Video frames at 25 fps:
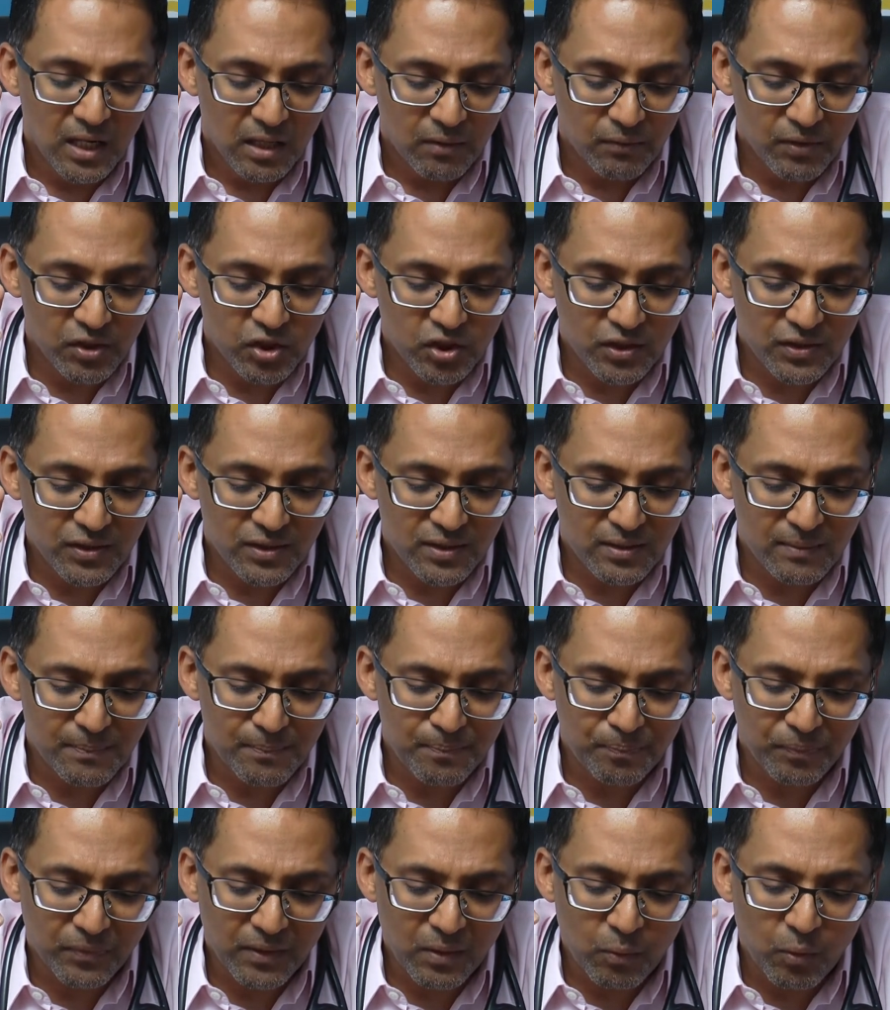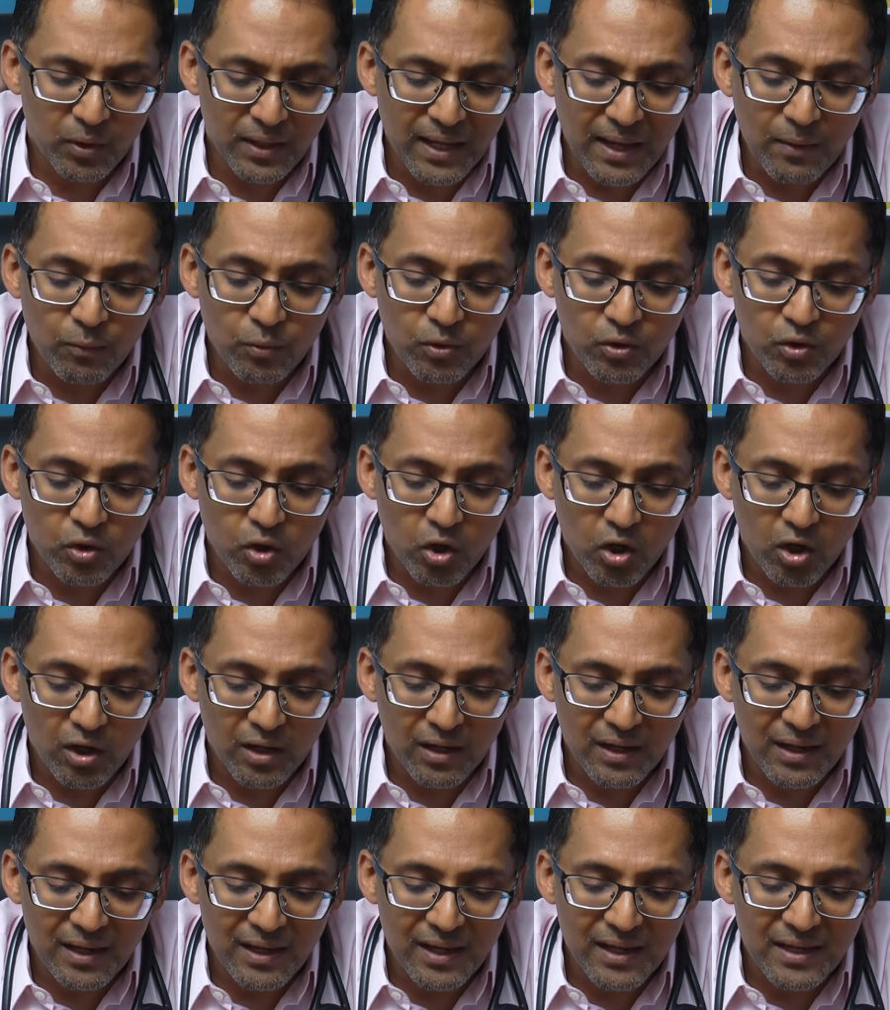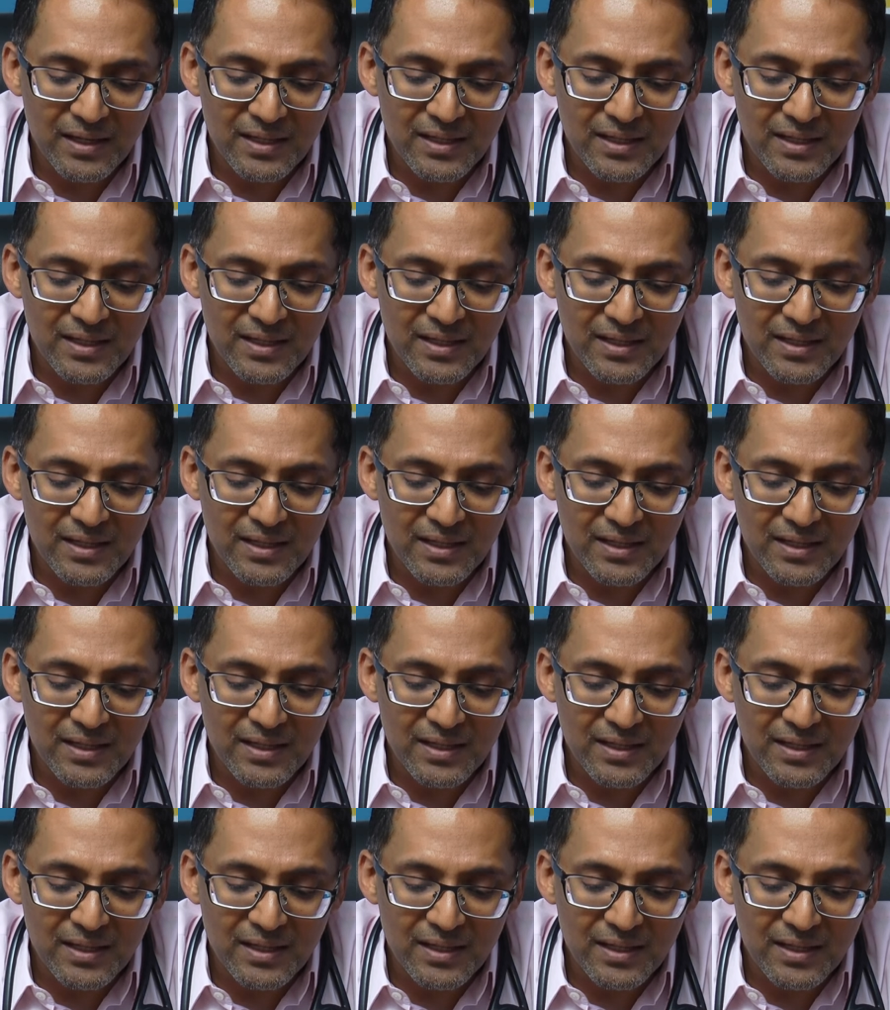which is what I would call